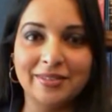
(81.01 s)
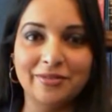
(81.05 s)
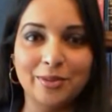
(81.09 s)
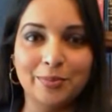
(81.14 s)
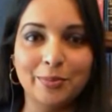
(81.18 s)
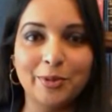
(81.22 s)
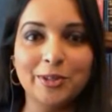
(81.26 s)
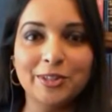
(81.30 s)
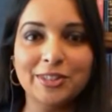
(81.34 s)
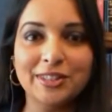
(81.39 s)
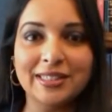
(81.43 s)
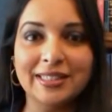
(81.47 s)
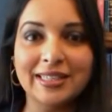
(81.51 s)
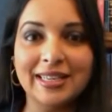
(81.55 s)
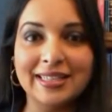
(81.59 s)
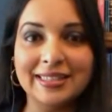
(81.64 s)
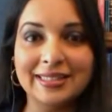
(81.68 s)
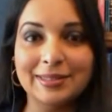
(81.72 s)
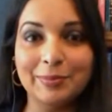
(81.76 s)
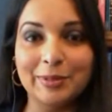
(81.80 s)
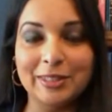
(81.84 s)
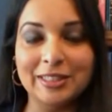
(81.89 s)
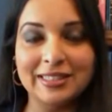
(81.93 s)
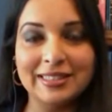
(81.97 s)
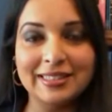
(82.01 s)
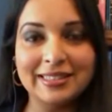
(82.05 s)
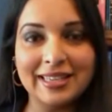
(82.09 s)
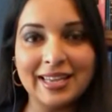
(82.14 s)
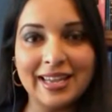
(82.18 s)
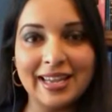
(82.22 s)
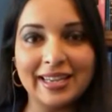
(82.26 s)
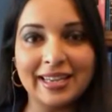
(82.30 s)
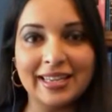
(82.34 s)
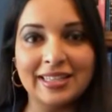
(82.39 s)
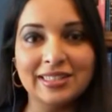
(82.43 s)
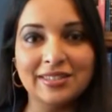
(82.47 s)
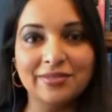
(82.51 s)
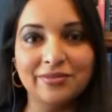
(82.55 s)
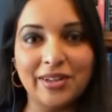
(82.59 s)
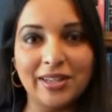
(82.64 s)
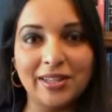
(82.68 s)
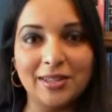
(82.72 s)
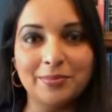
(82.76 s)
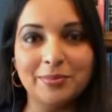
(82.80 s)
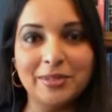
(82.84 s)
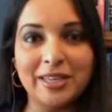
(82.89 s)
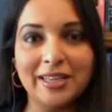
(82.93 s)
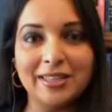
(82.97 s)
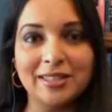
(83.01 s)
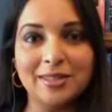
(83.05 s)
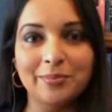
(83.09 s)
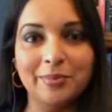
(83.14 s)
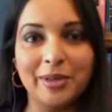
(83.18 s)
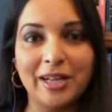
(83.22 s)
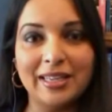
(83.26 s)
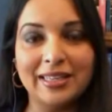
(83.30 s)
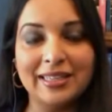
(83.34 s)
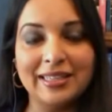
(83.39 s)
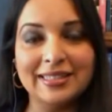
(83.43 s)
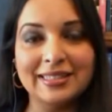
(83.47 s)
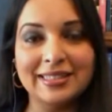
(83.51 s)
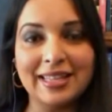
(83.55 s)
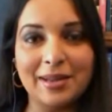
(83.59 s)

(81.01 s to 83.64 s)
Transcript: If a person has been sick and developed antibodies,